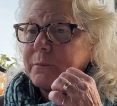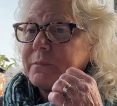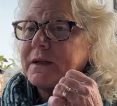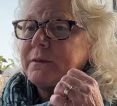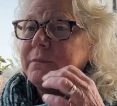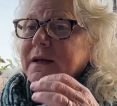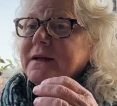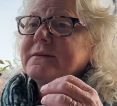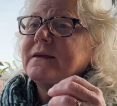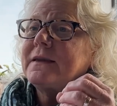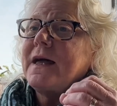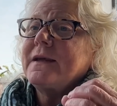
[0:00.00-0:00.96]
but it makes
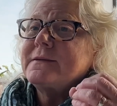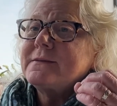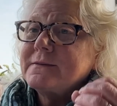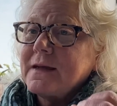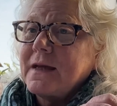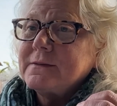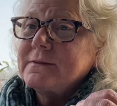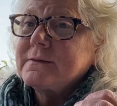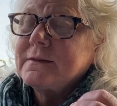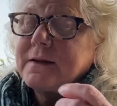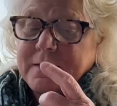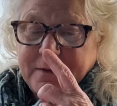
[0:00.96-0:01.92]
a lot of
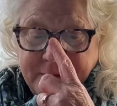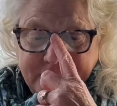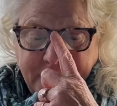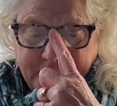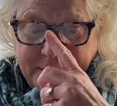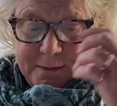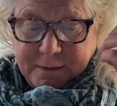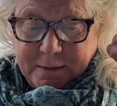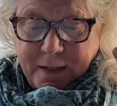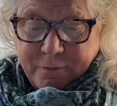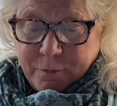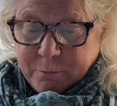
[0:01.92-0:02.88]
sense that he
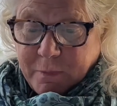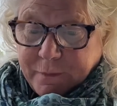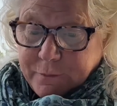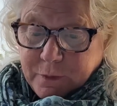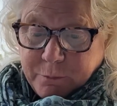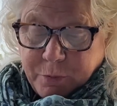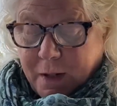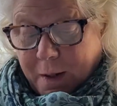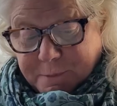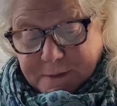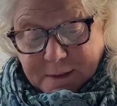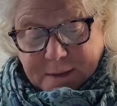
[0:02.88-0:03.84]
didn't have a mother.
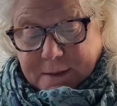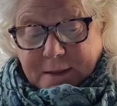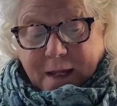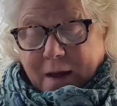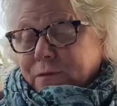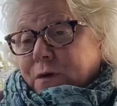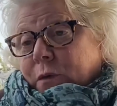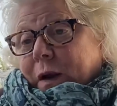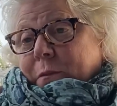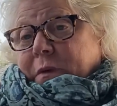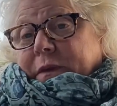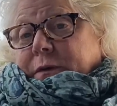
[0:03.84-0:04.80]
Perhaps he didn't have a
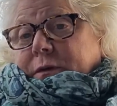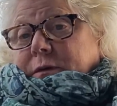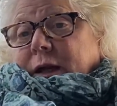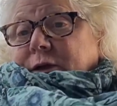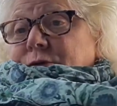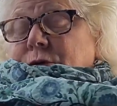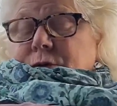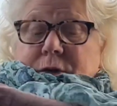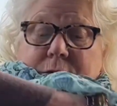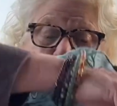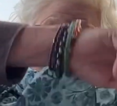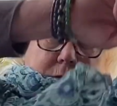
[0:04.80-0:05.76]
grandmother. I don't know.